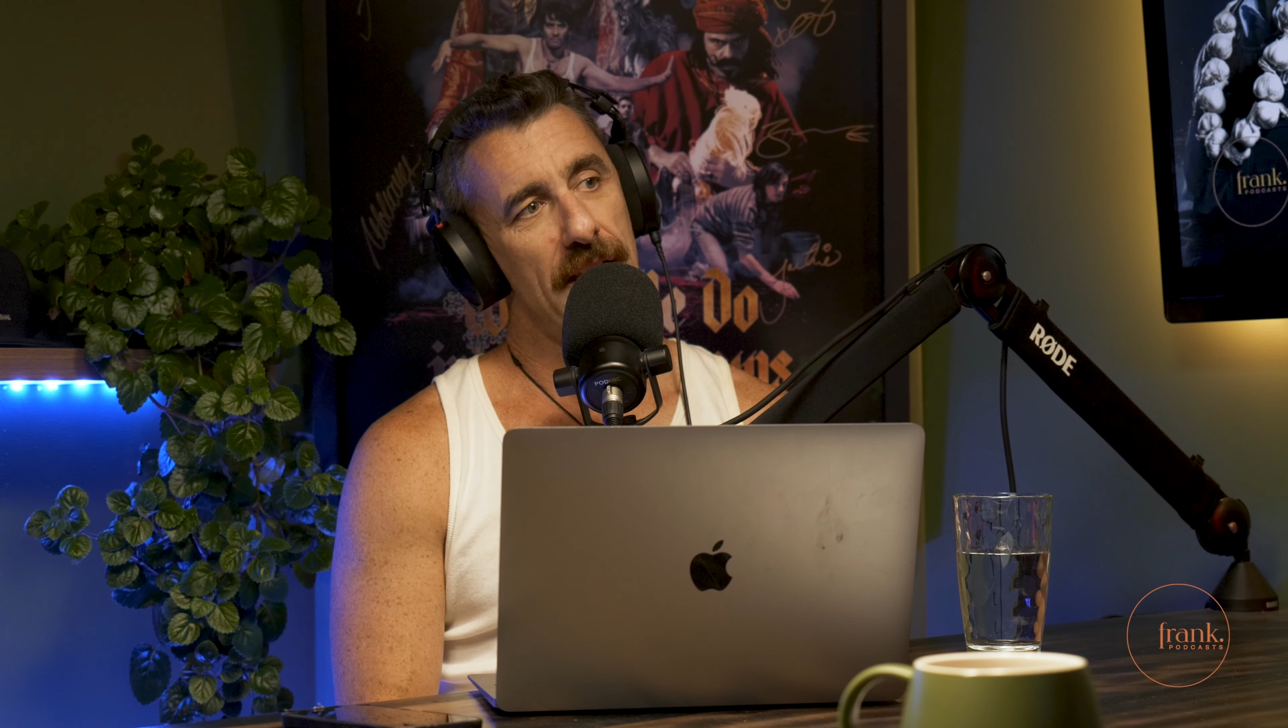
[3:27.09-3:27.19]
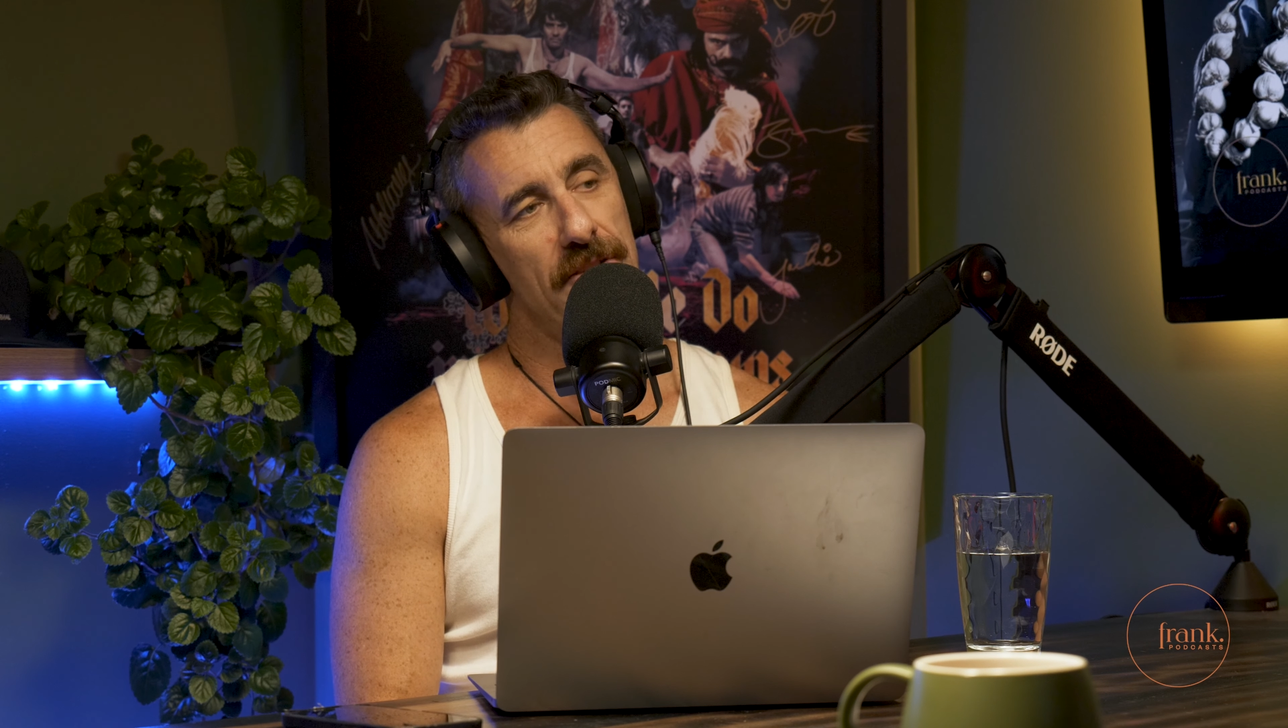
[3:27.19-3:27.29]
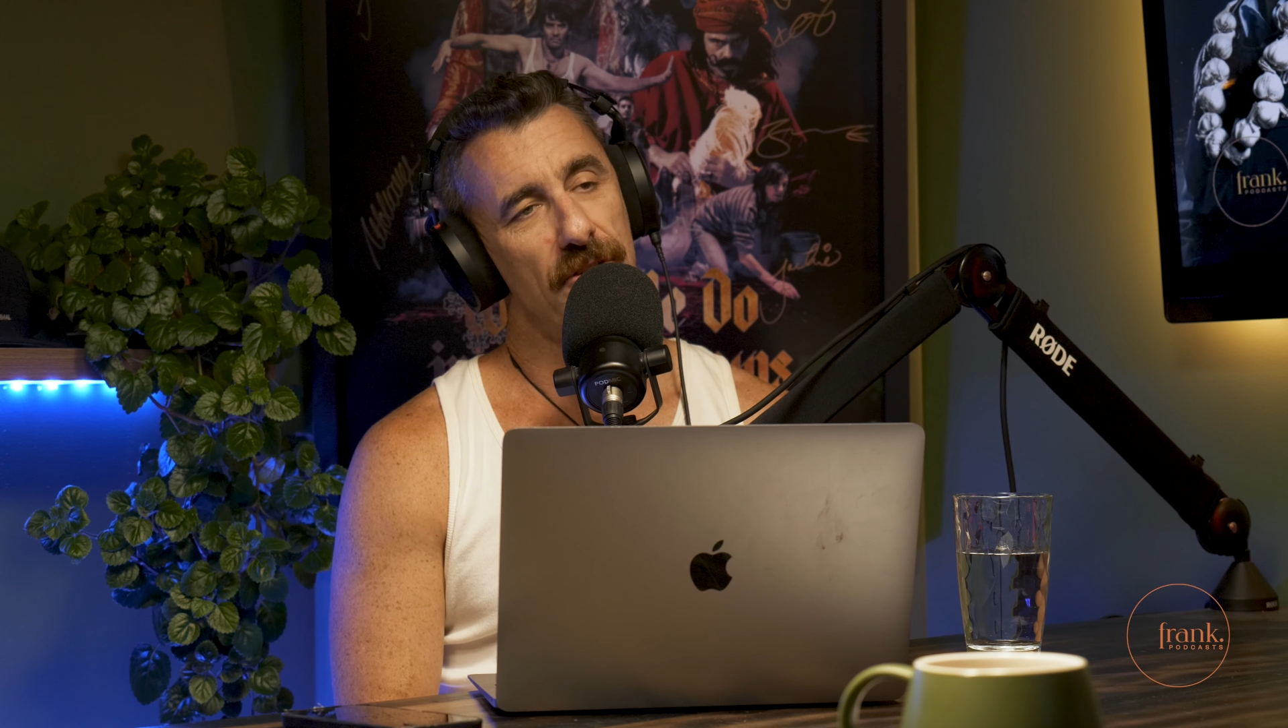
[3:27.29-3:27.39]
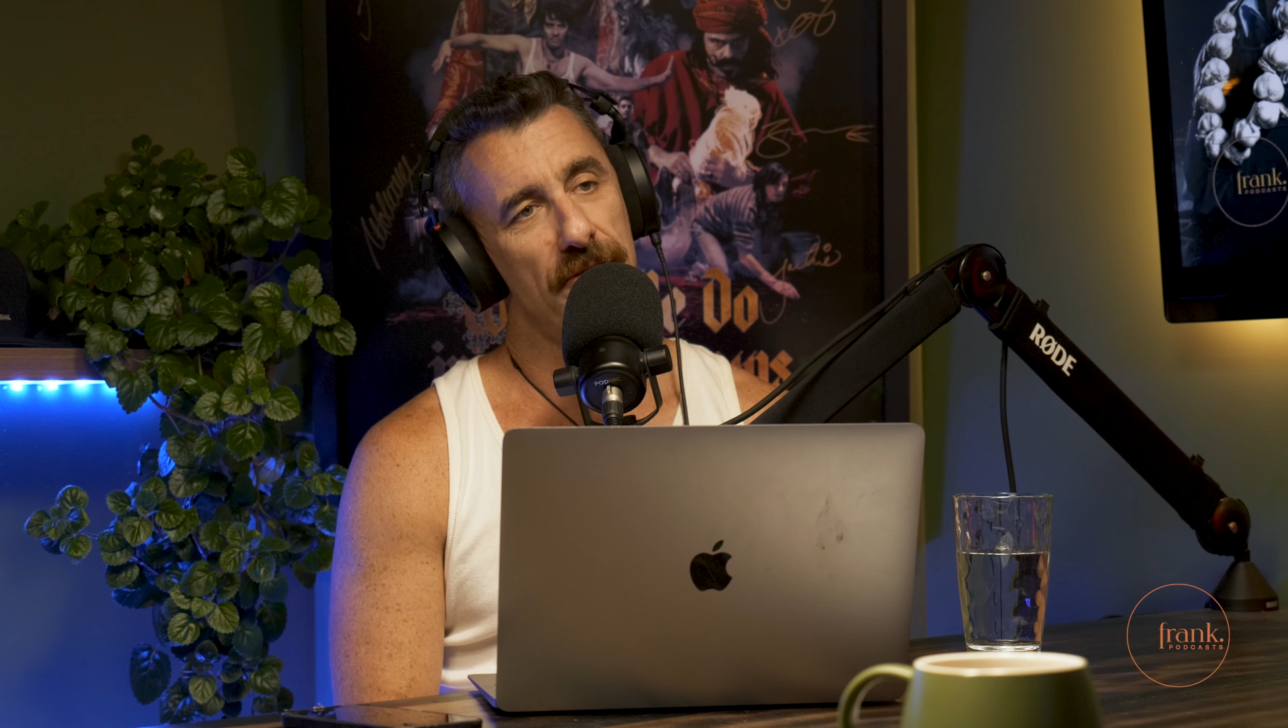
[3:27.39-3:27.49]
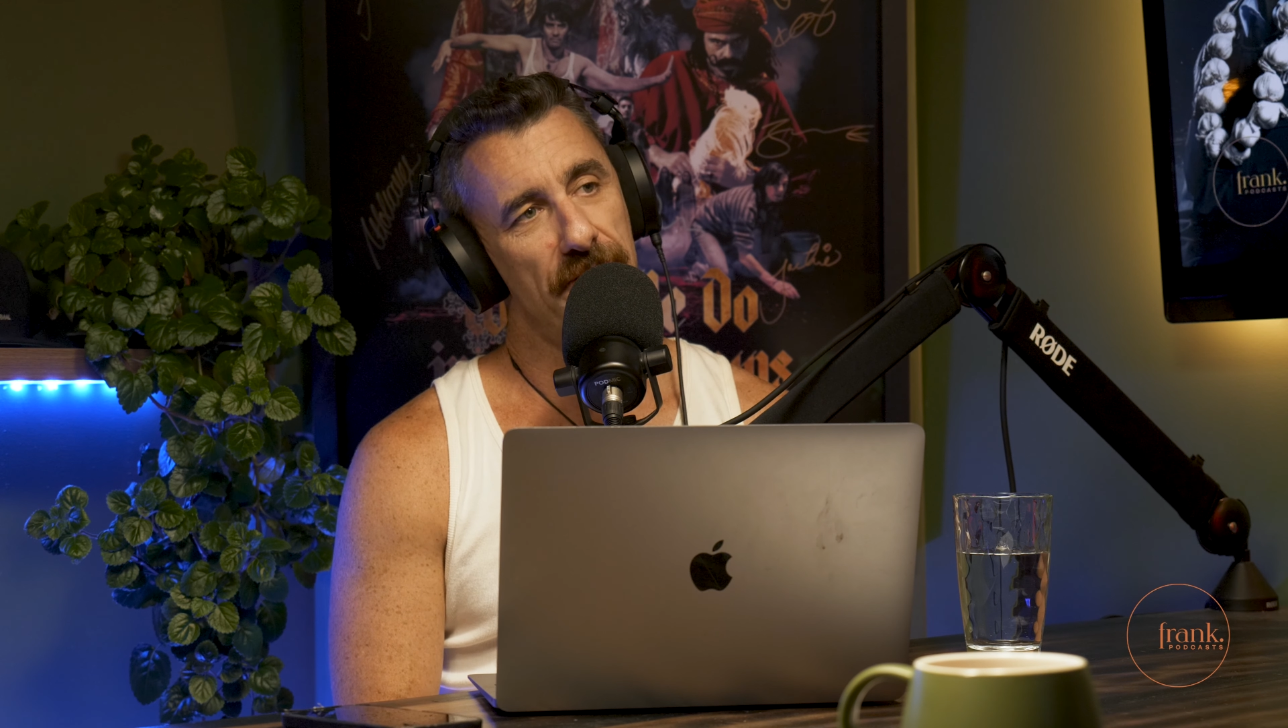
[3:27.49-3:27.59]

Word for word: 82